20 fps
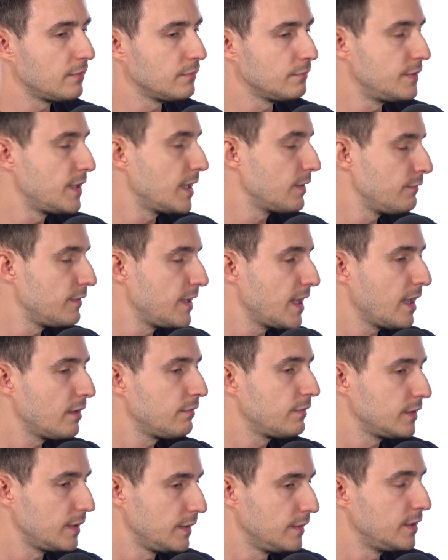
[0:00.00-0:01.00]
we
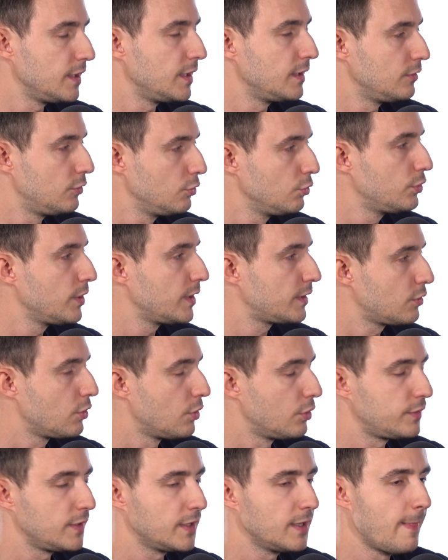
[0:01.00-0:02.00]
have in due date
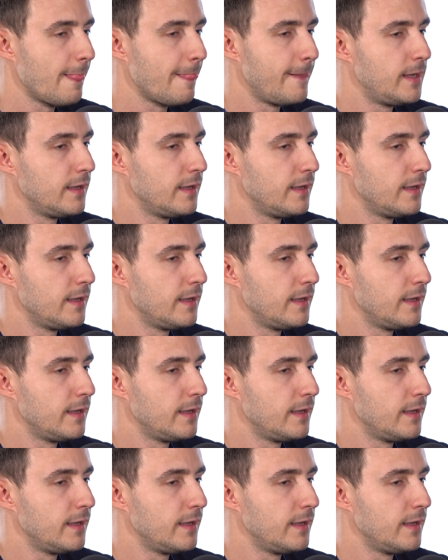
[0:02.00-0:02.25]
quoting,